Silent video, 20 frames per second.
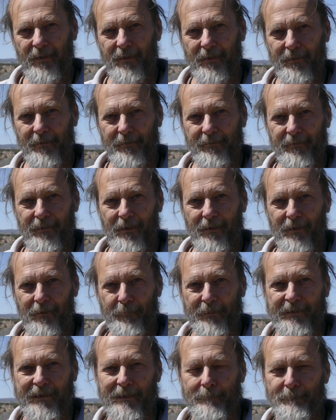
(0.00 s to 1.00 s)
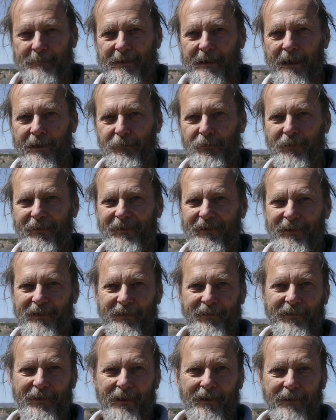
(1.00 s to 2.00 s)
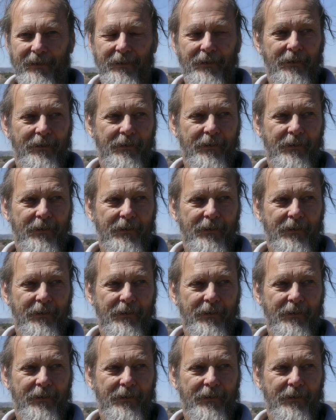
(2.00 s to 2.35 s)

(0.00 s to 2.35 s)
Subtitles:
And we keep the agencies that